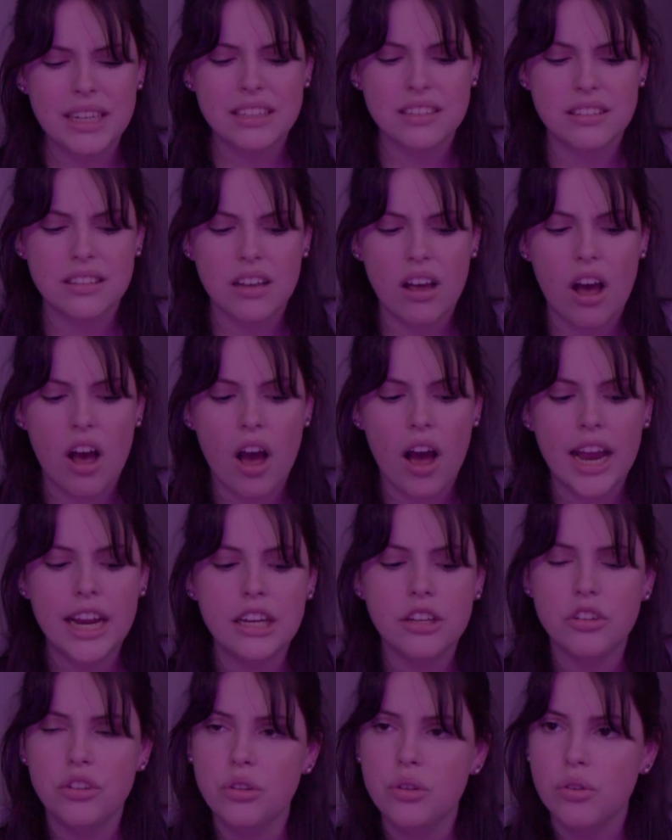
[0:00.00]
because
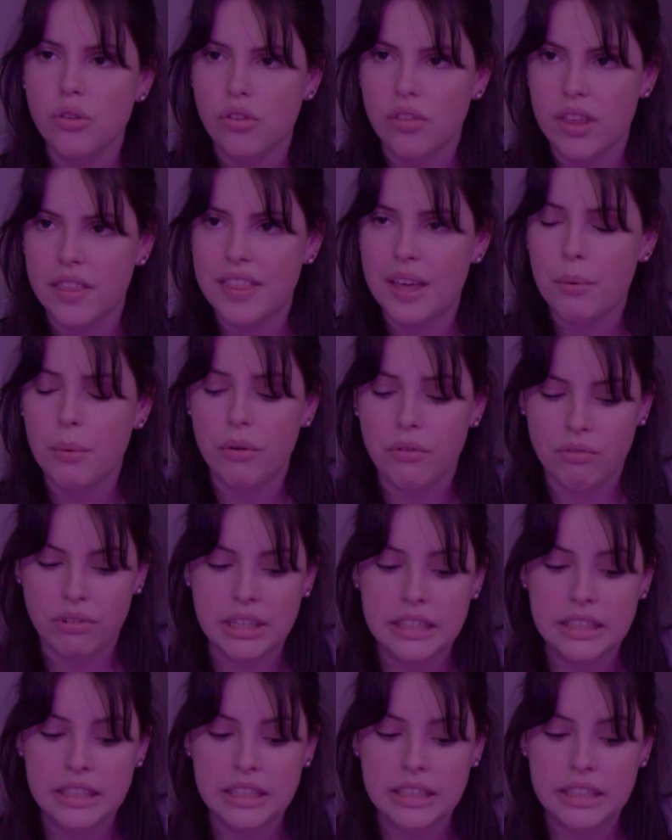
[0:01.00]
I knew that there were